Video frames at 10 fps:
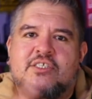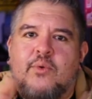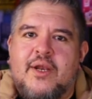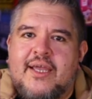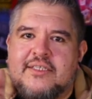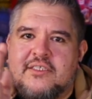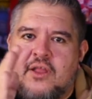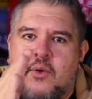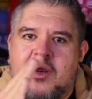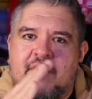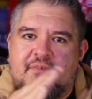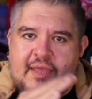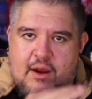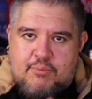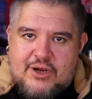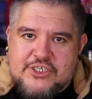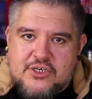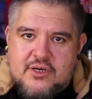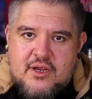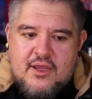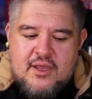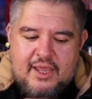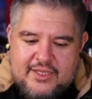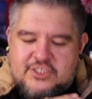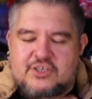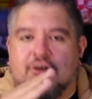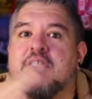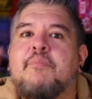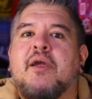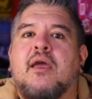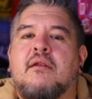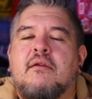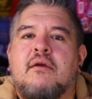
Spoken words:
So when it gets low enough in the air pressure, it starts up again.